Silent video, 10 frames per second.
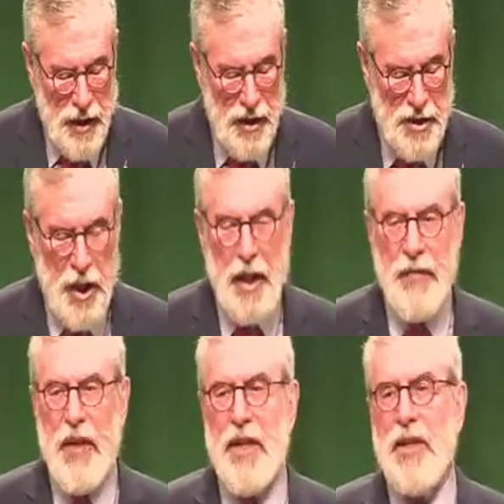that
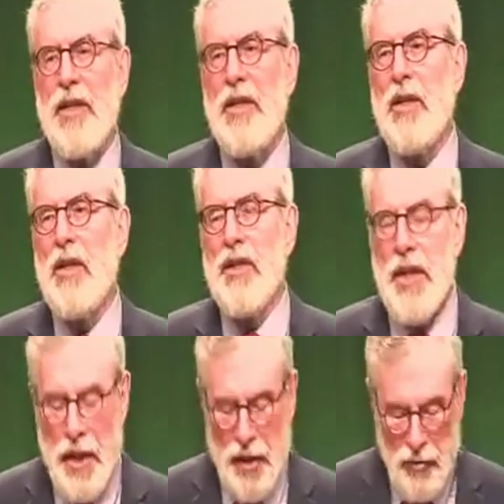achieving
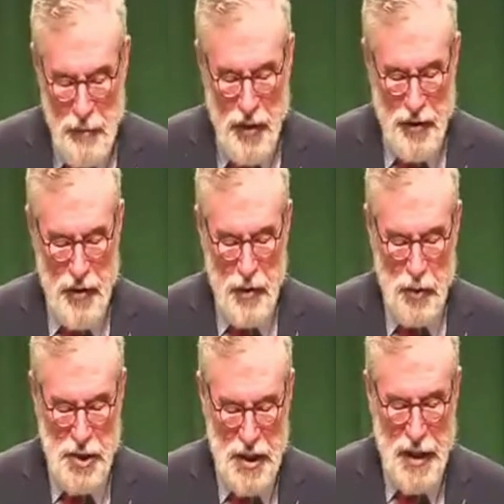the agreement
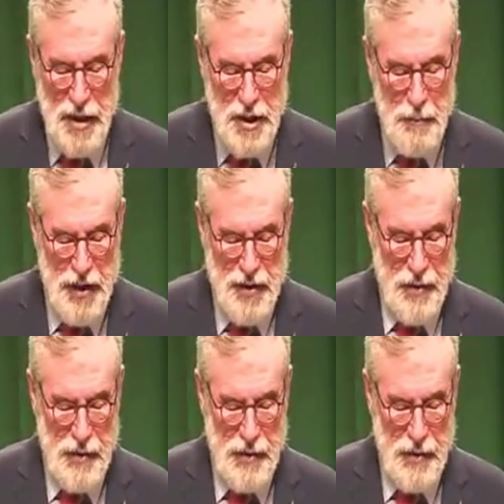was the easy bit.